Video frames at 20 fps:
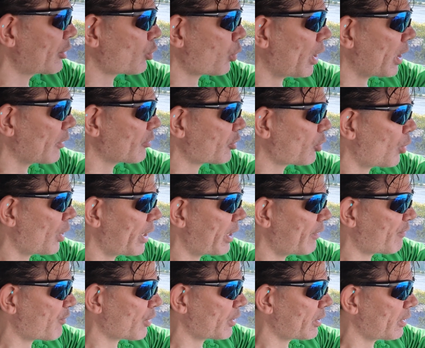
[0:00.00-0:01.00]
at
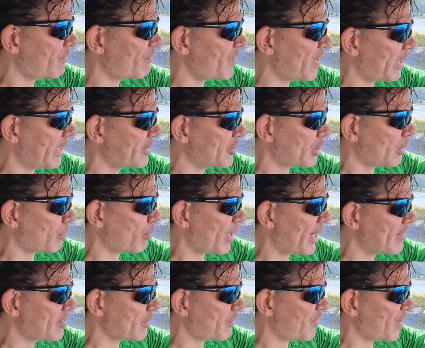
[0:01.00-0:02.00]
12:20 for the Phillies and the
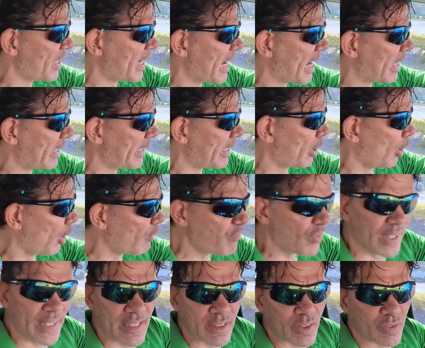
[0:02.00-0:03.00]
Braves, the finale.
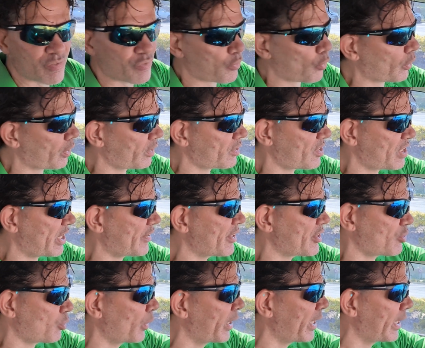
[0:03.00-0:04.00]
Hopefully it's for the
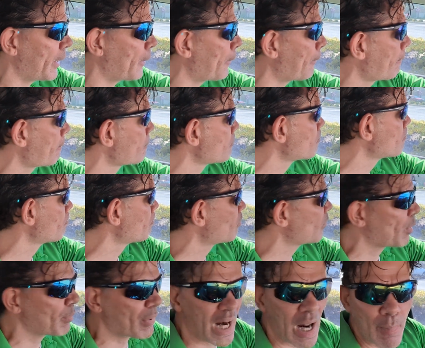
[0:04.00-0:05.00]
series win.
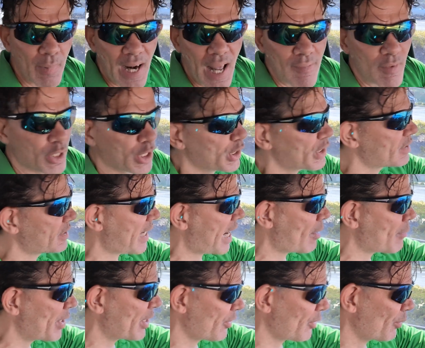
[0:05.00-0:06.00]
But I'm going to have a good
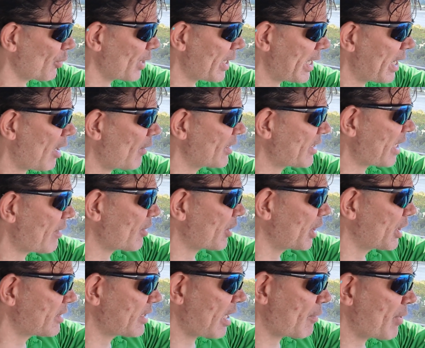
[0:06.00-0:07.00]
time either way. I always have a
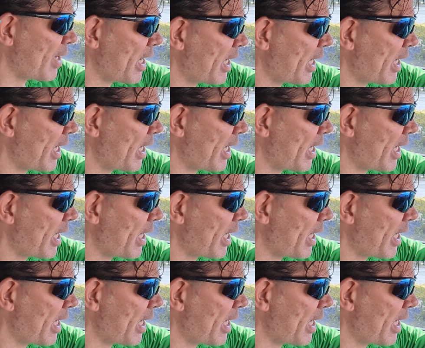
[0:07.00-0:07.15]
good time